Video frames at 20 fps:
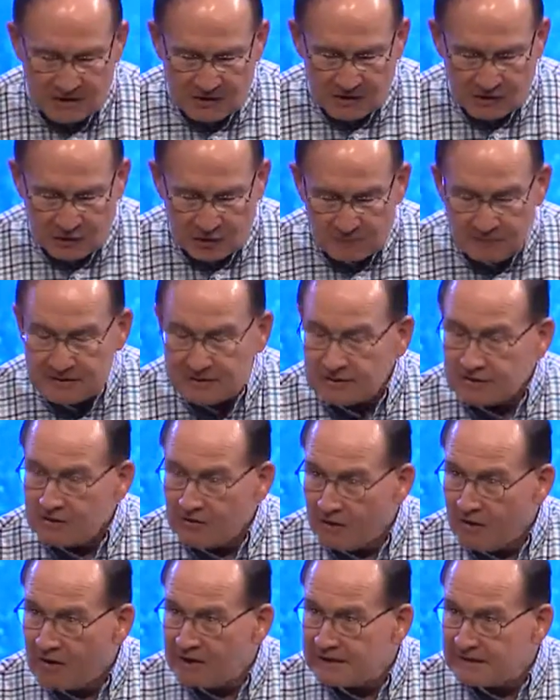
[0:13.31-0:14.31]
who had been
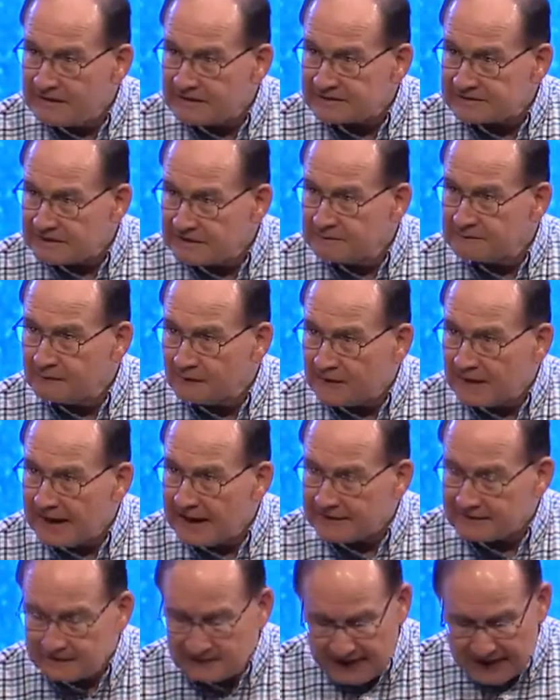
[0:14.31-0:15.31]
caught in a sinful
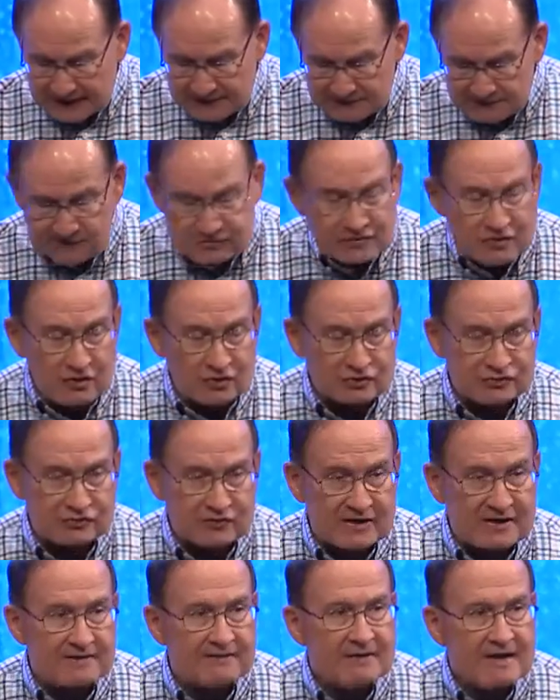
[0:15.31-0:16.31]
act, the act of
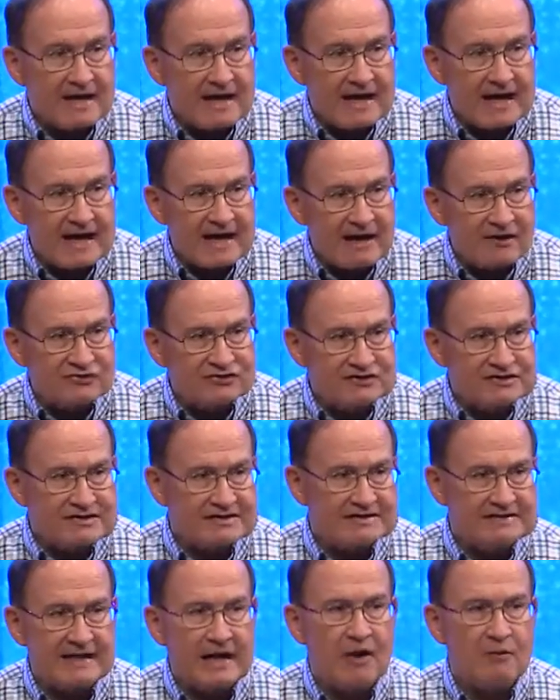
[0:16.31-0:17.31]
adultery, and how Jesus
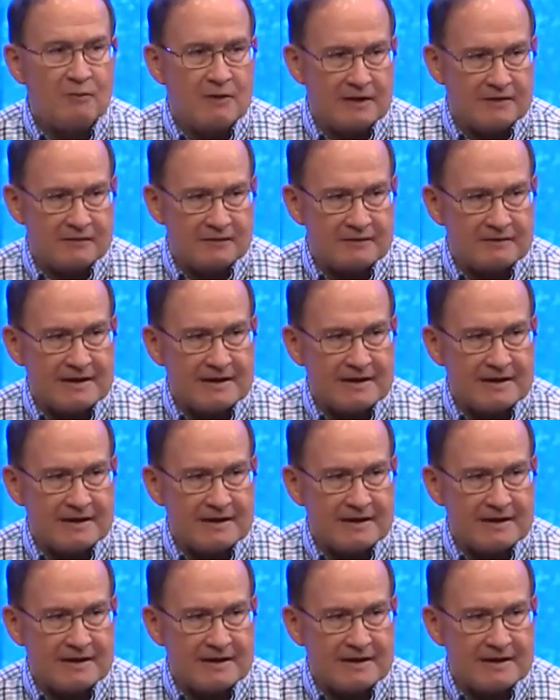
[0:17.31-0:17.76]
dealt with her.